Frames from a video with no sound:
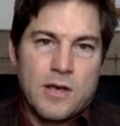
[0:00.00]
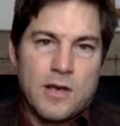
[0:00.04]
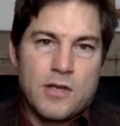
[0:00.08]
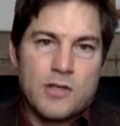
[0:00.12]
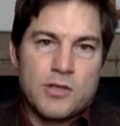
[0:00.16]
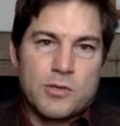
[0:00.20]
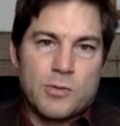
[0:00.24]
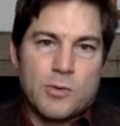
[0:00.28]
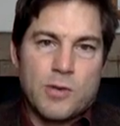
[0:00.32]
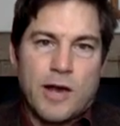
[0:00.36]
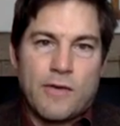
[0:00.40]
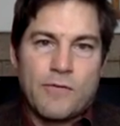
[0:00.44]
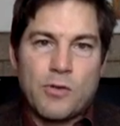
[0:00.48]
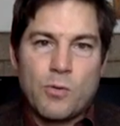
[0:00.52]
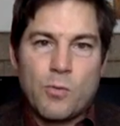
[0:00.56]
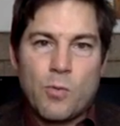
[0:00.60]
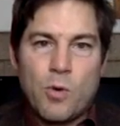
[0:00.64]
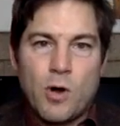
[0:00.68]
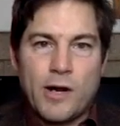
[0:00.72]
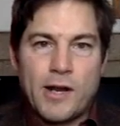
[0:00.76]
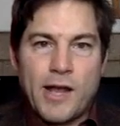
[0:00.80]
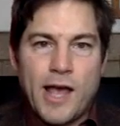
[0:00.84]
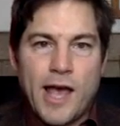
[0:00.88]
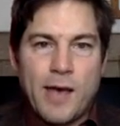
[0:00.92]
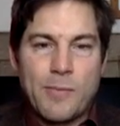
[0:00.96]
So we have the
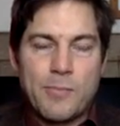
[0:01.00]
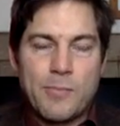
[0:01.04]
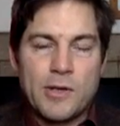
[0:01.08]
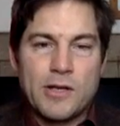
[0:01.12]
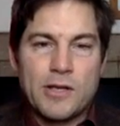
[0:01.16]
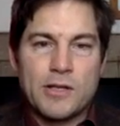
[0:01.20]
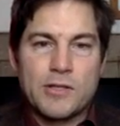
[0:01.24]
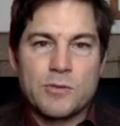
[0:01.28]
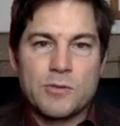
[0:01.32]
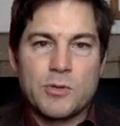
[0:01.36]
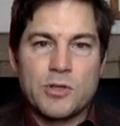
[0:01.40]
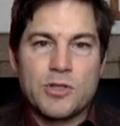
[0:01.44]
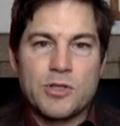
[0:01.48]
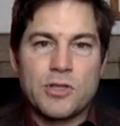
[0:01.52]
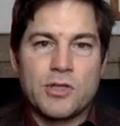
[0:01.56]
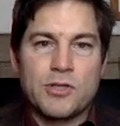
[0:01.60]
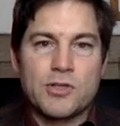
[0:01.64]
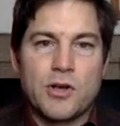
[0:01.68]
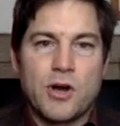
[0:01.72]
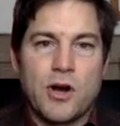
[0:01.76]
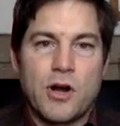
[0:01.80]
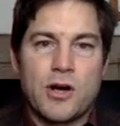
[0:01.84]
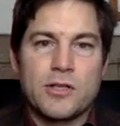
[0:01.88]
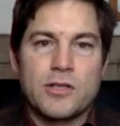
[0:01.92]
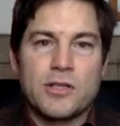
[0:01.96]
one happiness, which is
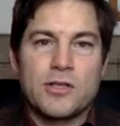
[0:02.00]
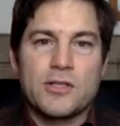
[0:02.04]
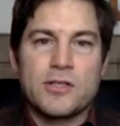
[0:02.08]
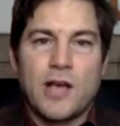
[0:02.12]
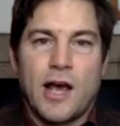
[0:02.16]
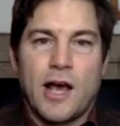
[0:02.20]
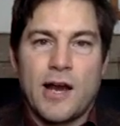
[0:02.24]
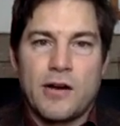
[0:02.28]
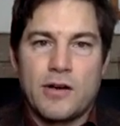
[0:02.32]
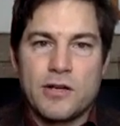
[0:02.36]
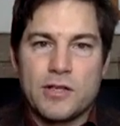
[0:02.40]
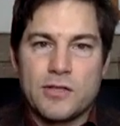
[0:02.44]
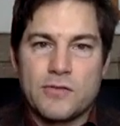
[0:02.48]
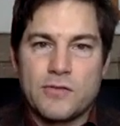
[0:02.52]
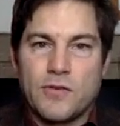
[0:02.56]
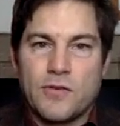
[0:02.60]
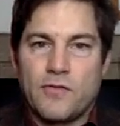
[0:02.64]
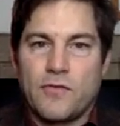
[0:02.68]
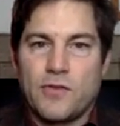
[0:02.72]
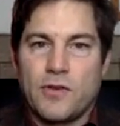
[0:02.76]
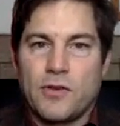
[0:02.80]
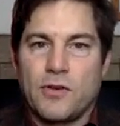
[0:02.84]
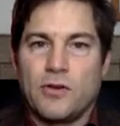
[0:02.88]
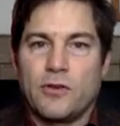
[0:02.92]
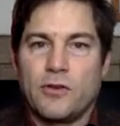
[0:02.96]
our desires
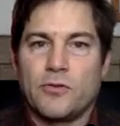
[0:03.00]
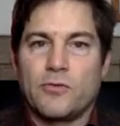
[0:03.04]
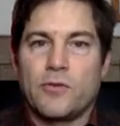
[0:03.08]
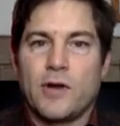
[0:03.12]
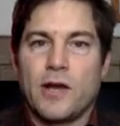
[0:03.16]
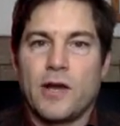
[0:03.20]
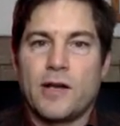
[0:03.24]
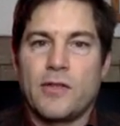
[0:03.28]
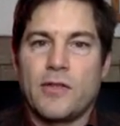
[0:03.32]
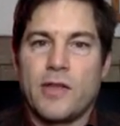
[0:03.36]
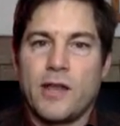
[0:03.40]
fulfilled, right?